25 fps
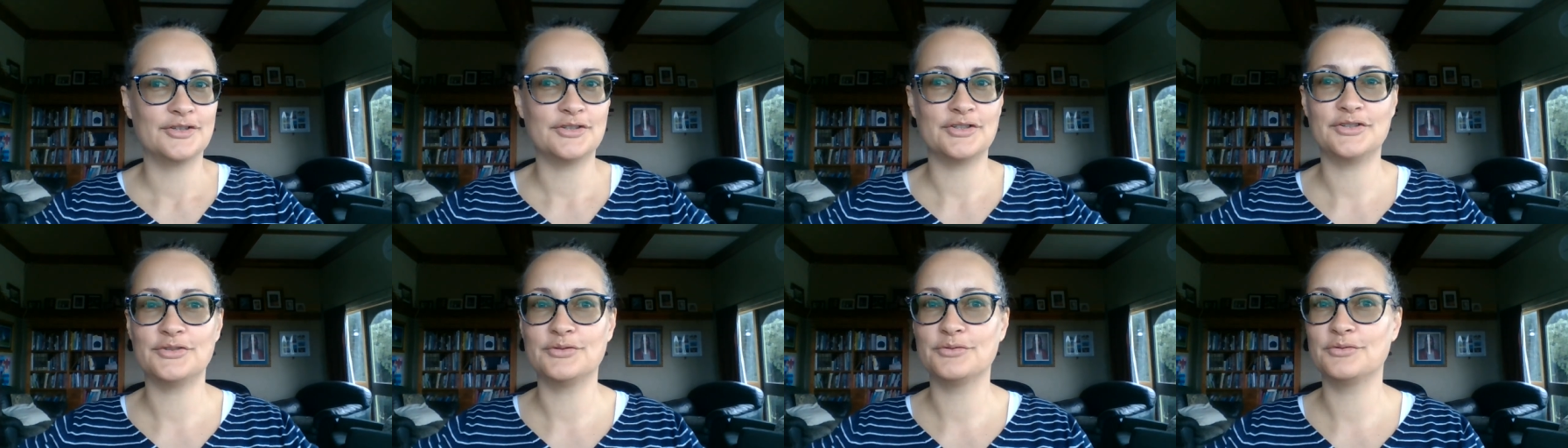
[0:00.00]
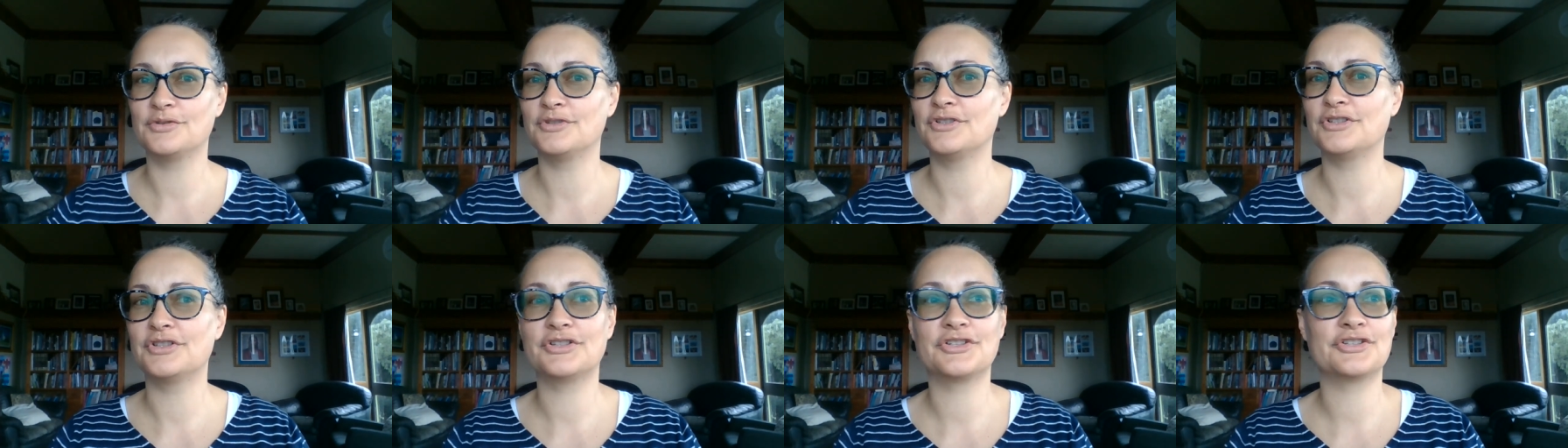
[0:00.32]

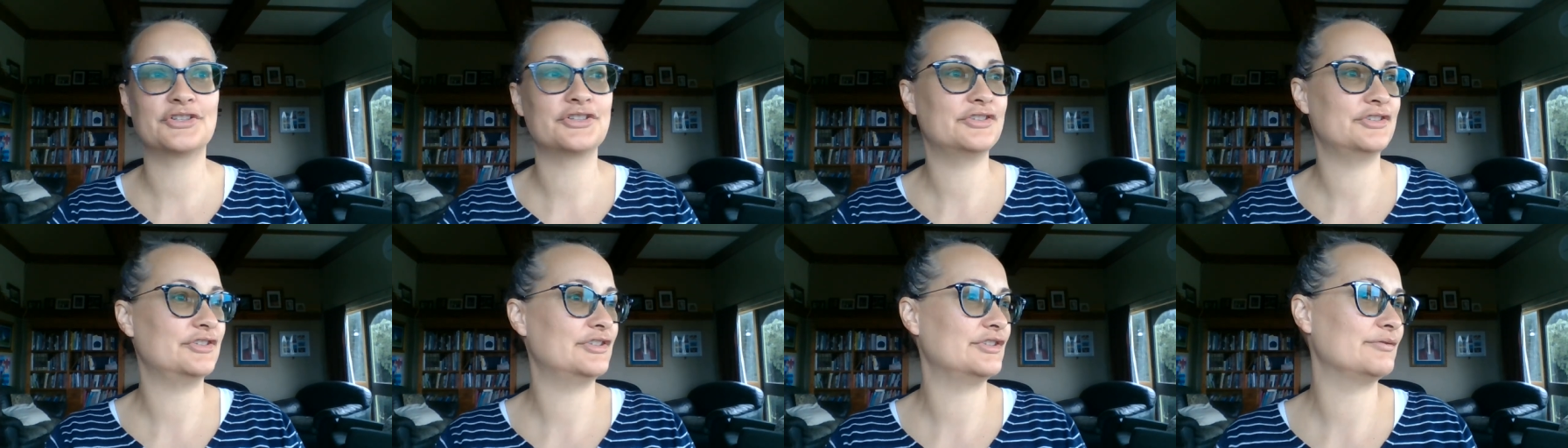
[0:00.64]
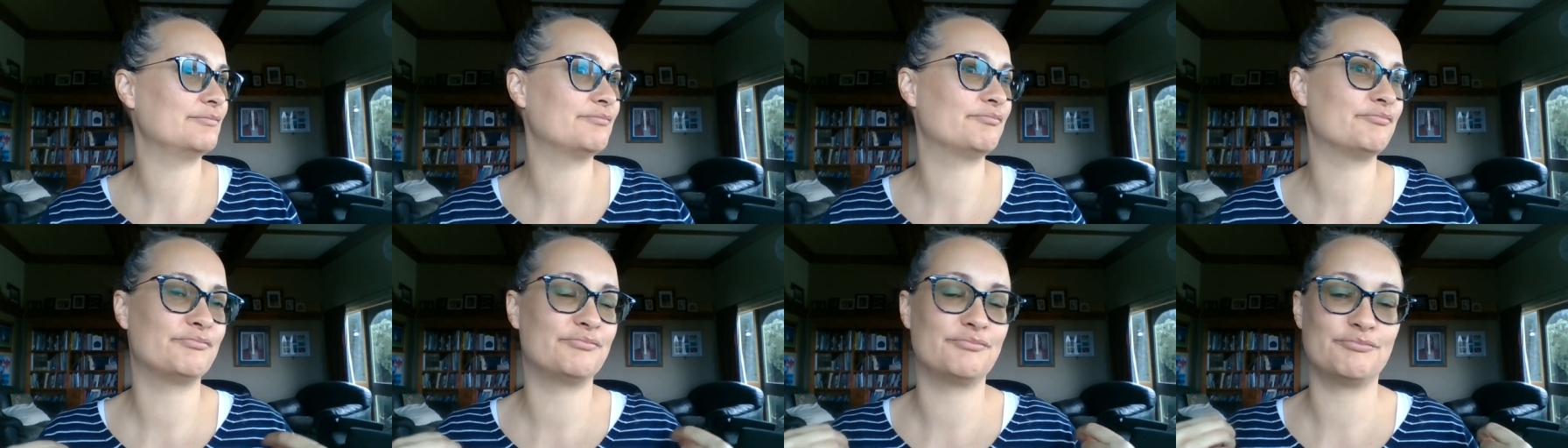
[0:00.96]
Or
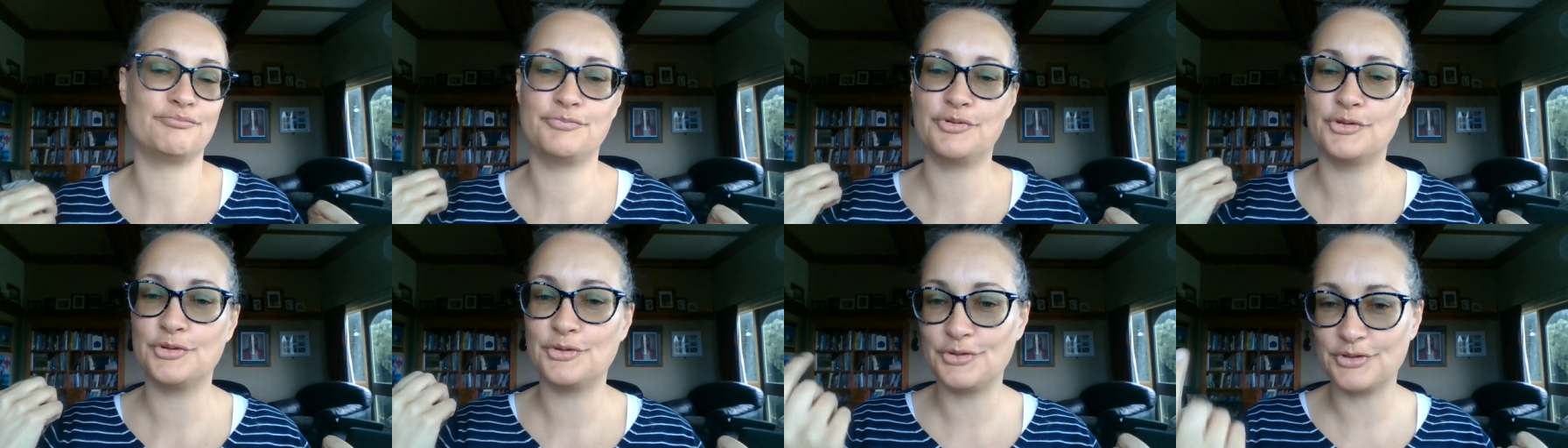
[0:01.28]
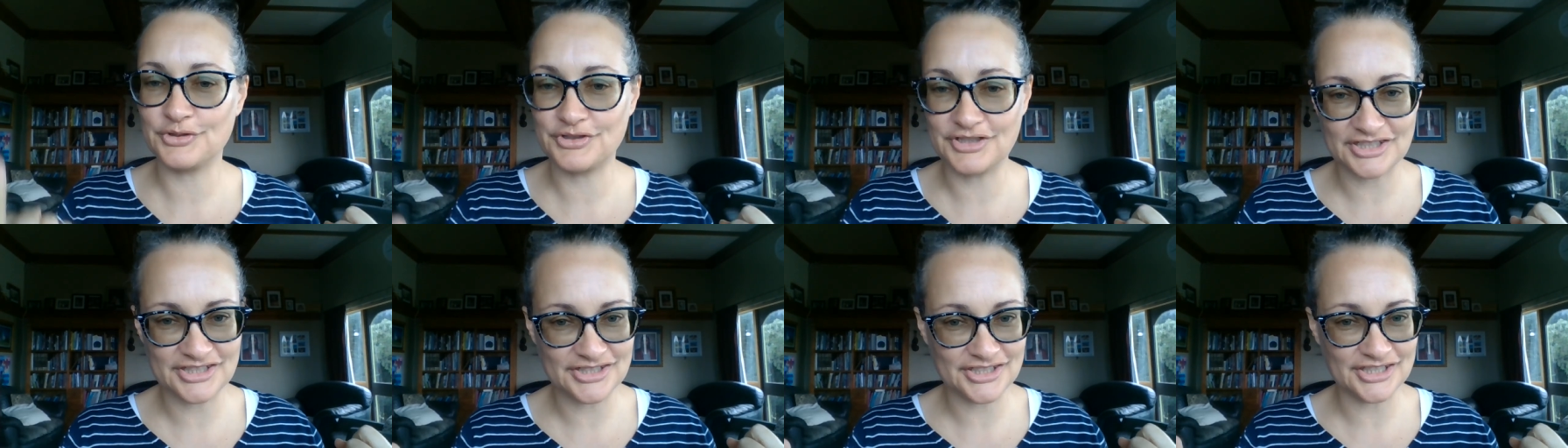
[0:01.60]
poor
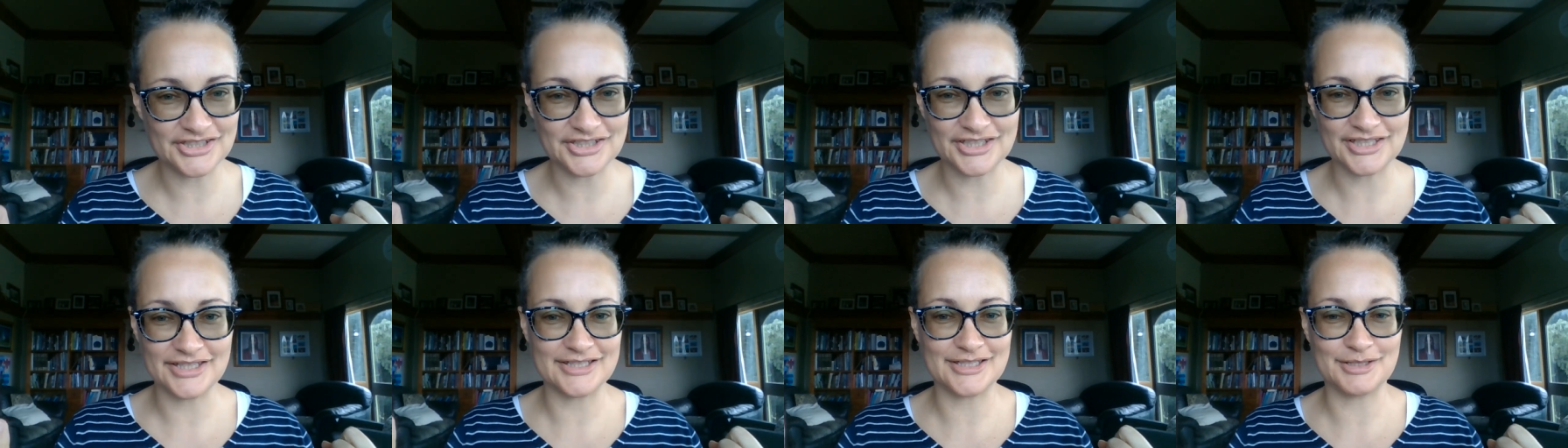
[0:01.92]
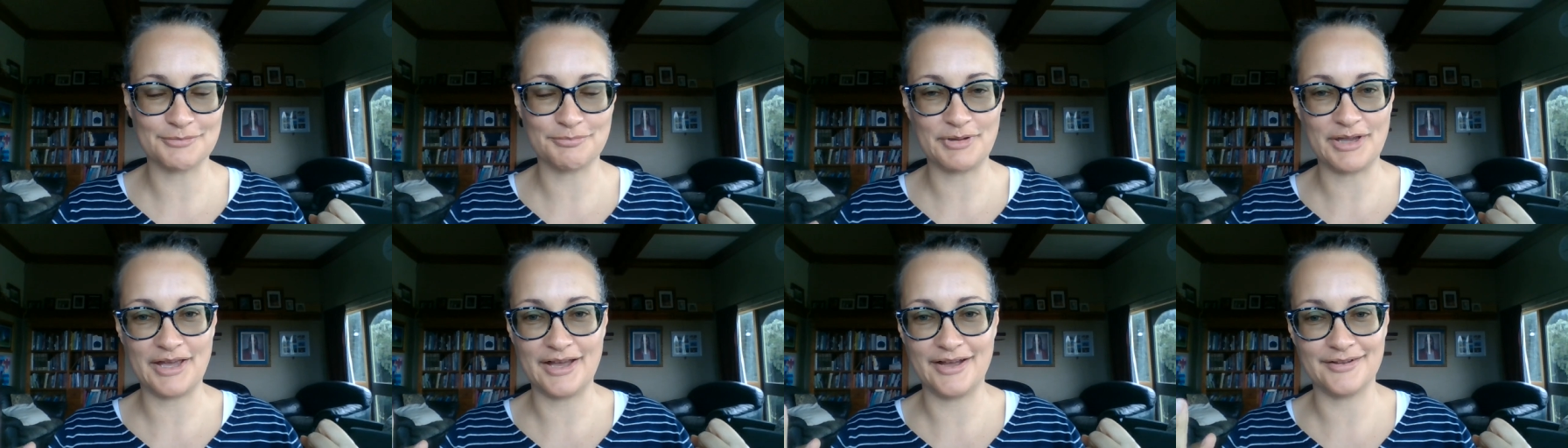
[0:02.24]
decisions
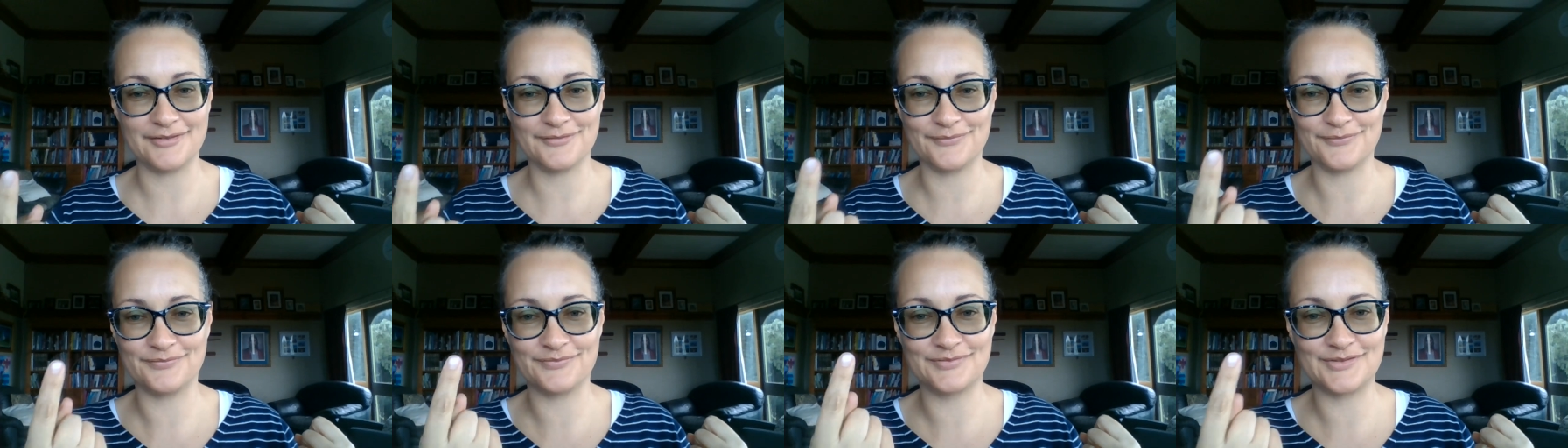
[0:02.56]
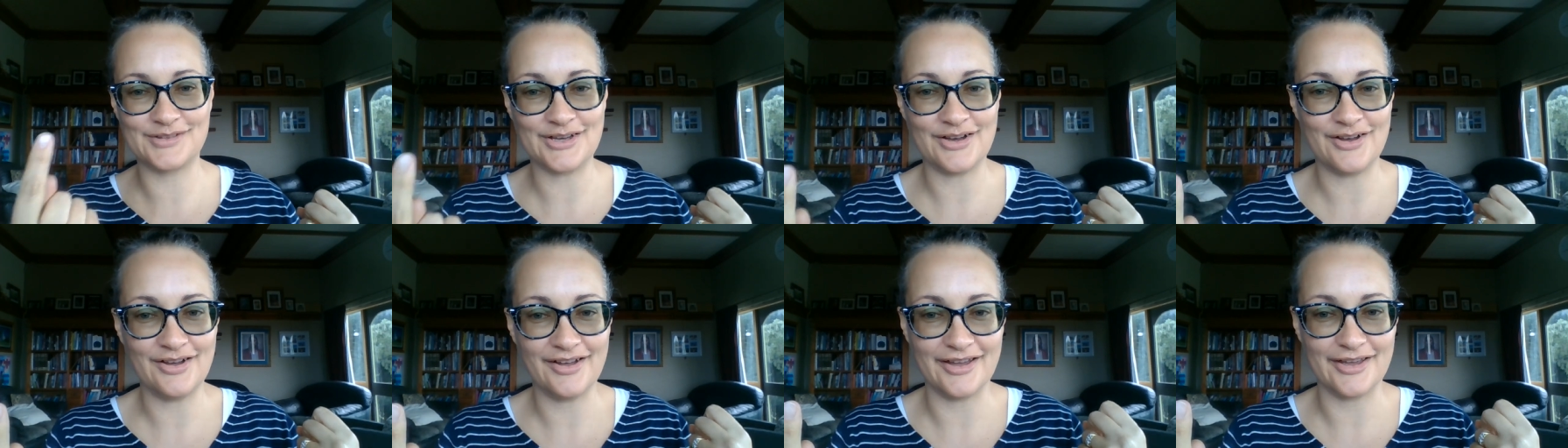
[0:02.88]
about
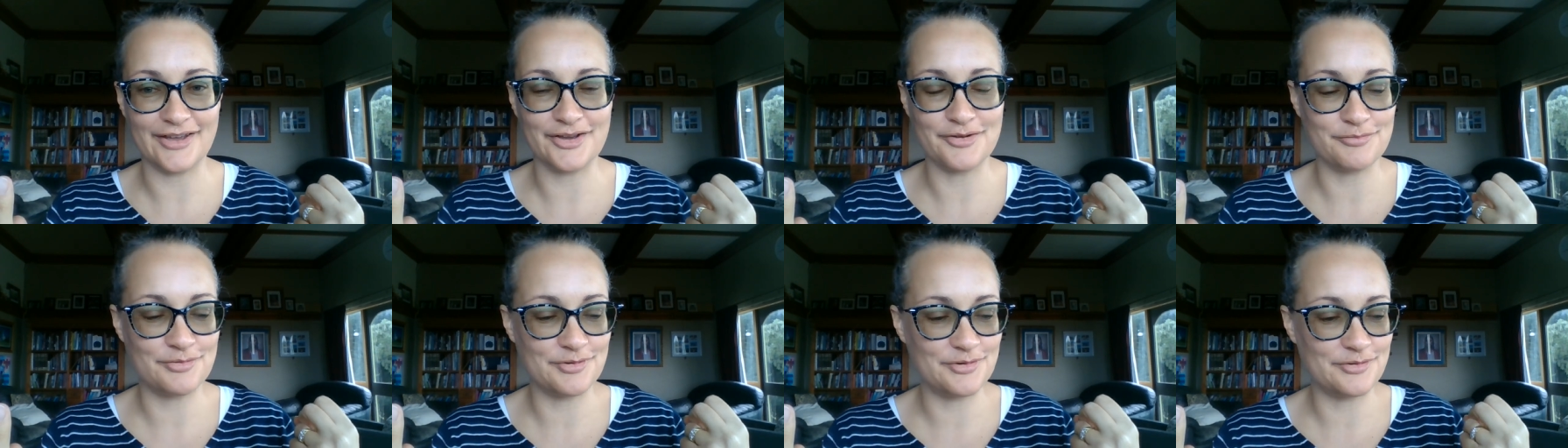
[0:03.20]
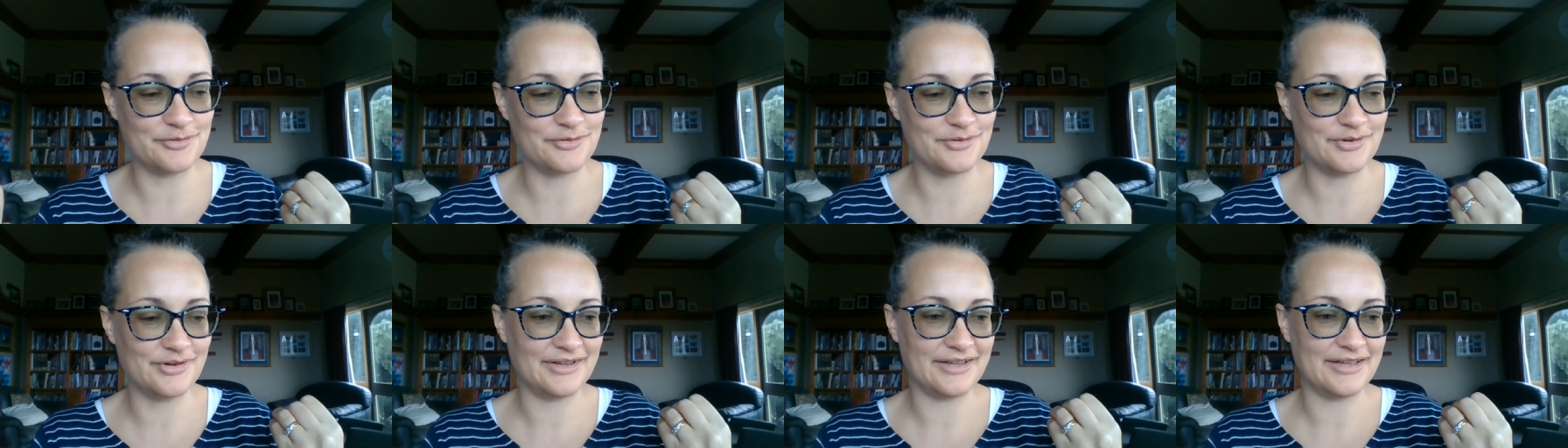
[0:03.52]
Kai
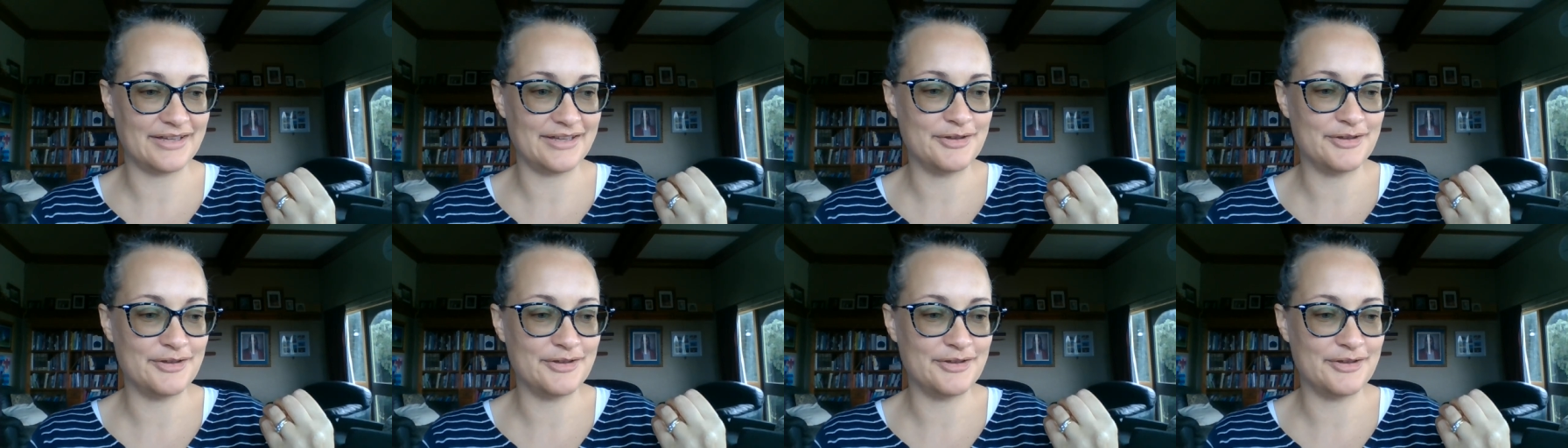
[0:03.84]
will